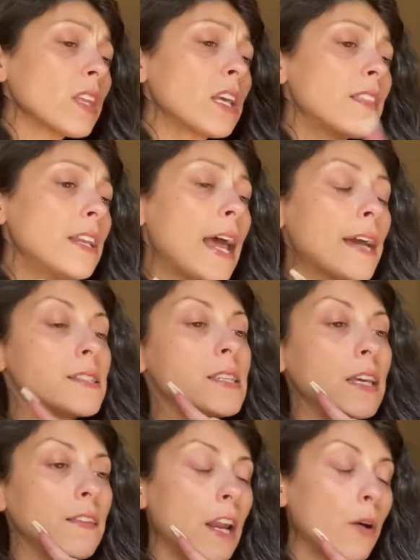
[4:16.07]
The next
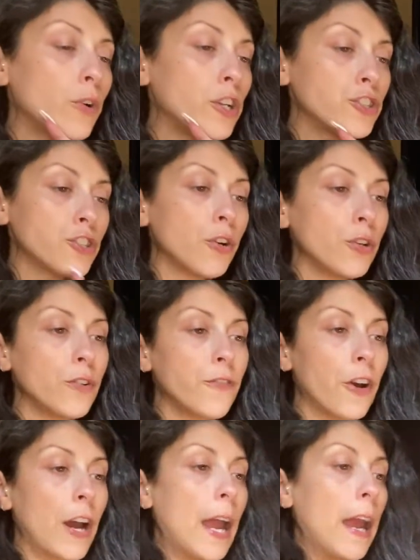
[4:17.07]
thing that I want to show you
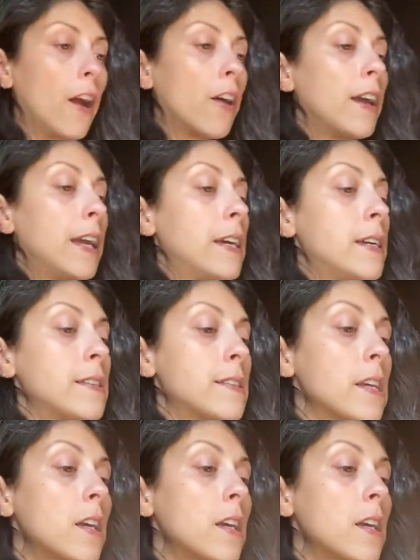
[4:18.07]
for hair is